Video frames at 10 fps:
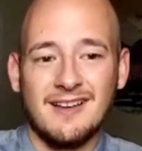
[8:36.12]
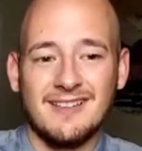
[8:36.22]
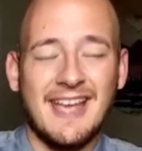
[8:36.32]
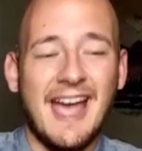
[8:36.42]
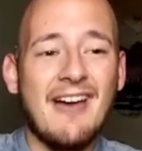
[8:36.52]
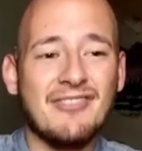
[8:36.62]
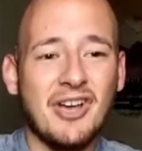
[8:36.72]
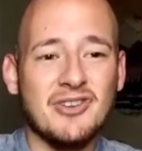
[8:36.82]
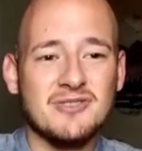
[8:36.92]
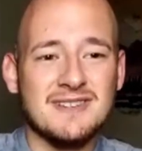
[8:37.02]
Like, half the
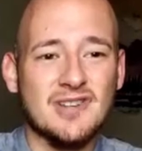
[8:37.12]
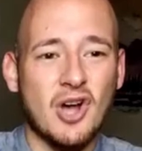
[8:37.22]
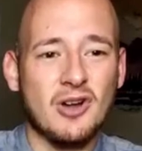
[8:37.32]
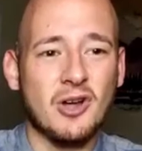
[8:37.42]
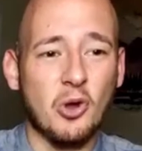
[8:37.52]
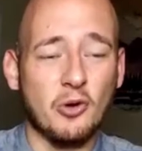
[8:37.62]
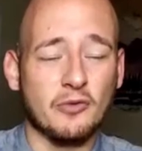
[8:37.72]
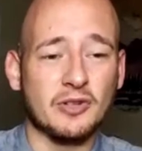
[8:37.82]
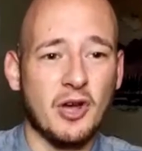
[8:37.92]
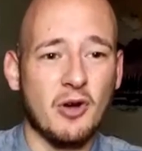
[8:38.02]
country has gone all
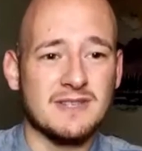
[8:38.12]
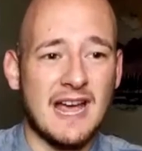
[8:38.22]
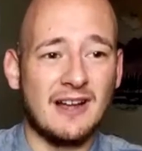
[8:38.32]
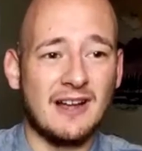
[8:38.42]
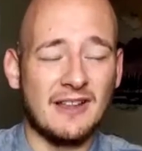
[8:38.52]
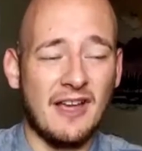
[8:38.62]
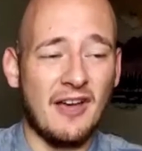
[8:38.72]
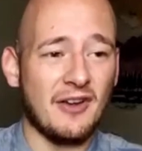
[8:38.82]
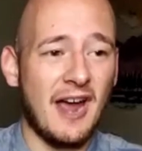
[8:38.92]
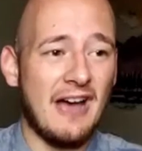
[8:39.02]
Overlook Hotel and the
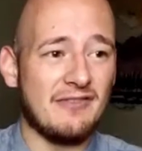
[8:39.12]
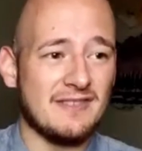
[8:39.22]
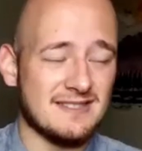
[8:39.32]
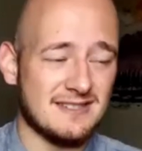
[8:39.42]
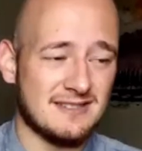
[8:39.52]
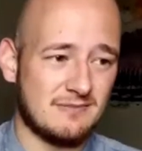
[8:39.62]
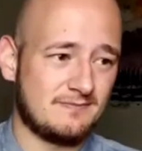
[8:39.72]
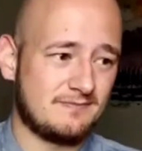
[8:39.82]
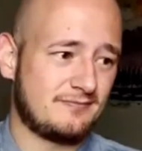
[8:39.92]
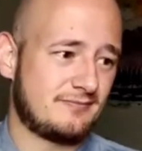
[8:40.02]
other half is
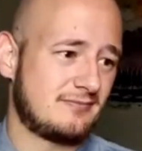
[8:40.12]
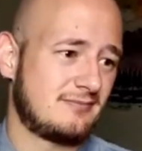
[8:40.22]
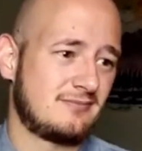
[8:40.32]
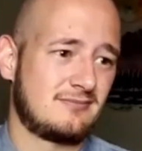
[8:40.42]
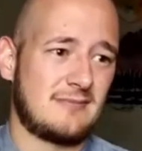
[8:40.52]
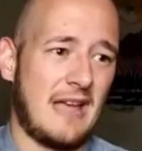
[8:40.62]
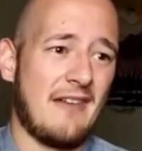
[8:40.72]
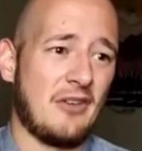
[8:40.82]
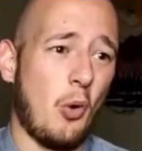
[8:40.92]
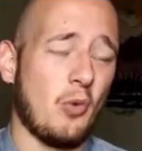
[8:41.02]

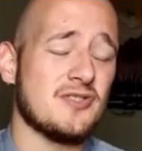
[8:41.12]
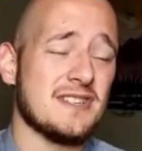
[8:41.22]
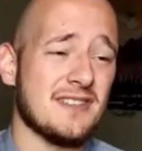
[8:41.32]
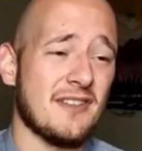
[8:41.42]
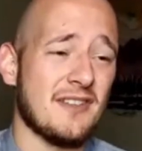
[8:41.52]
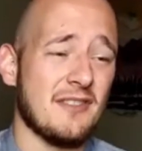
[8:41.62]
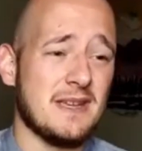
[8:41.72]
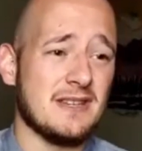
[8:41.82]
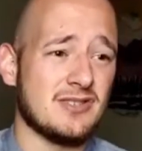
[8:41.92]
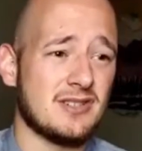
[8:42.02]
having orgies on the
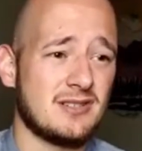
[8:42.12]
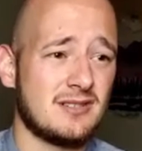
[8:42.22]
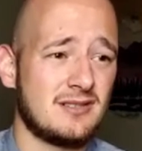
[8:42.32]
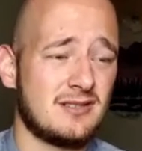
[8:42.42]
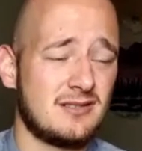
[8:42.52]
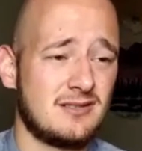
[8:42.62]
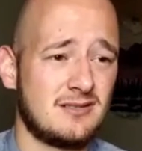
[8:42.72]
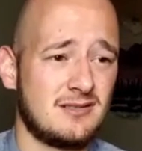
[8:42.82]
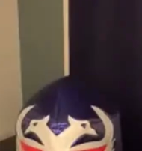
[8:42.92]
beach. Ugh,